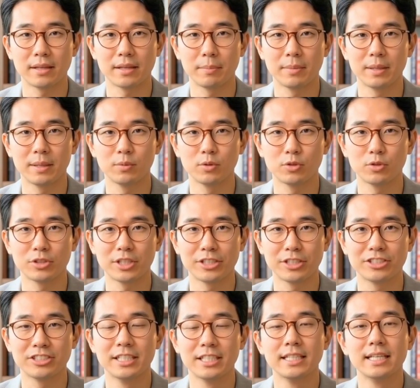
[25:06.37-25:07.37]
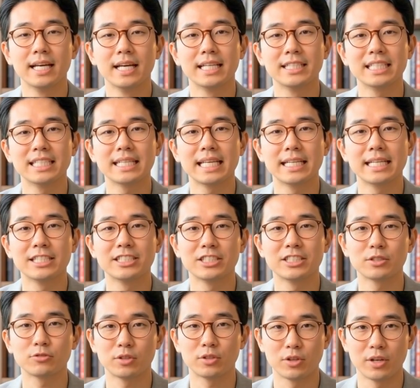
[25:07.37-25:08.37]
The people who didn't see the 1980
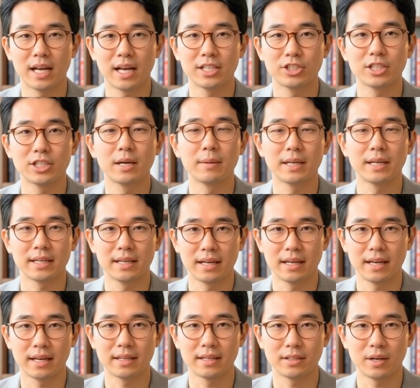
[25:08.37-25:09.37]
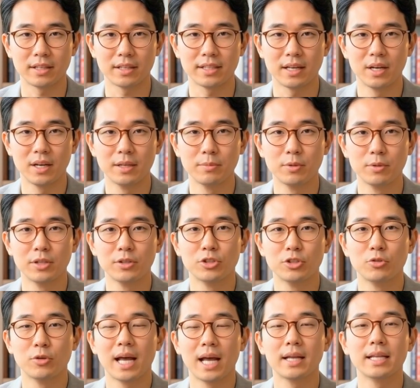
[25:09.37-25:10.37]
silver crash coming thought the Hunt
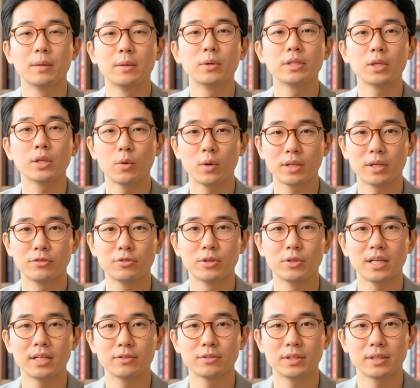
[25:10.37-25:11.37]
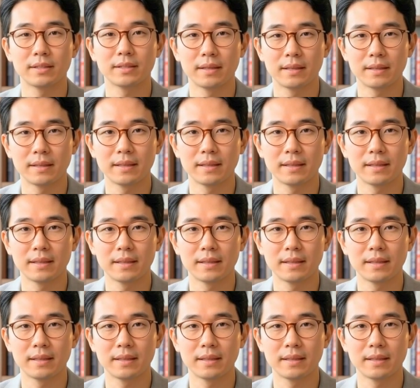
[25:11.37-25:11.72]
brothers rally would go on forever.